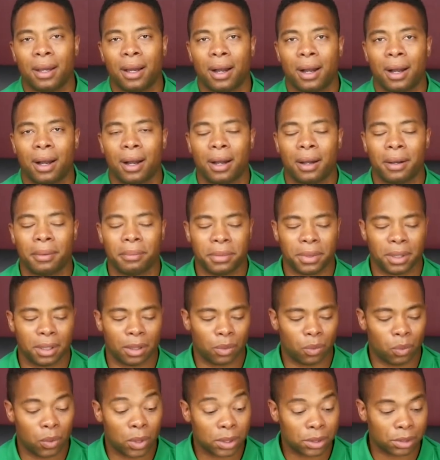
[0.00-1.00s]

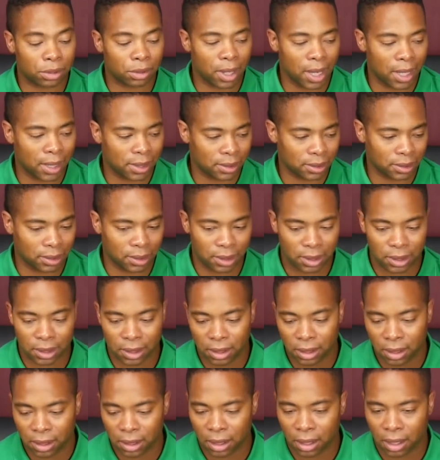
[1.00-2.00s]
what you're actually
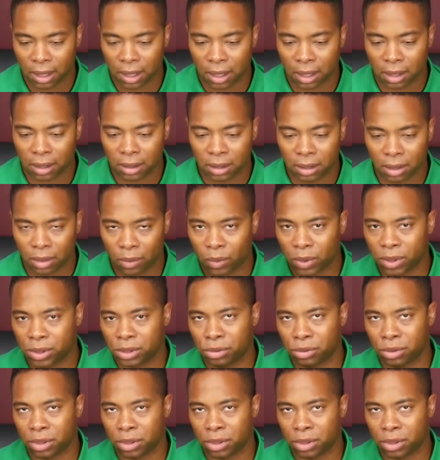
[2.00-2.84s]
what